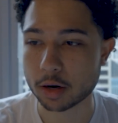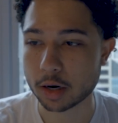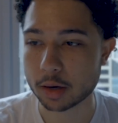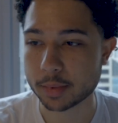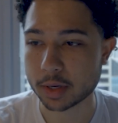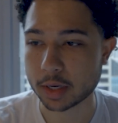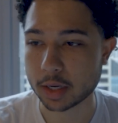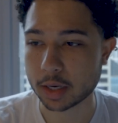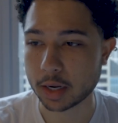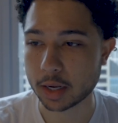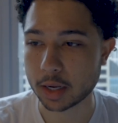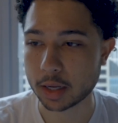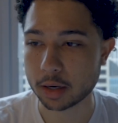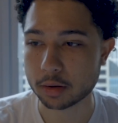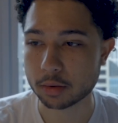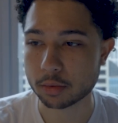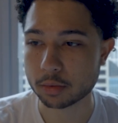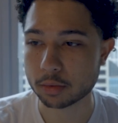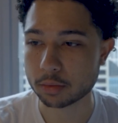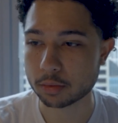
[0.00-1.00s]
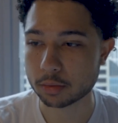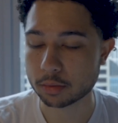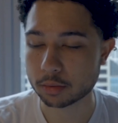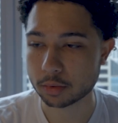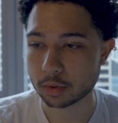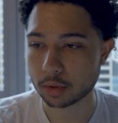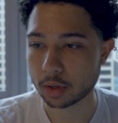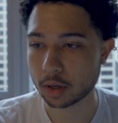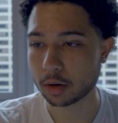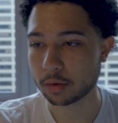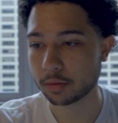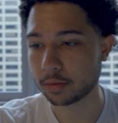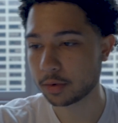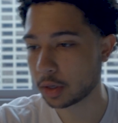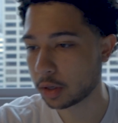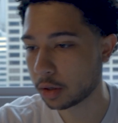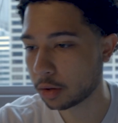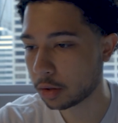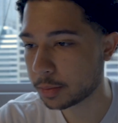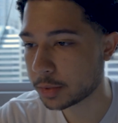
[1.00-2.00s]
coming in at, I don't
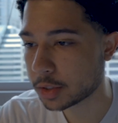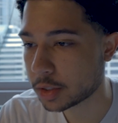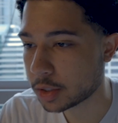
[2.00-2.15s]
even know, let me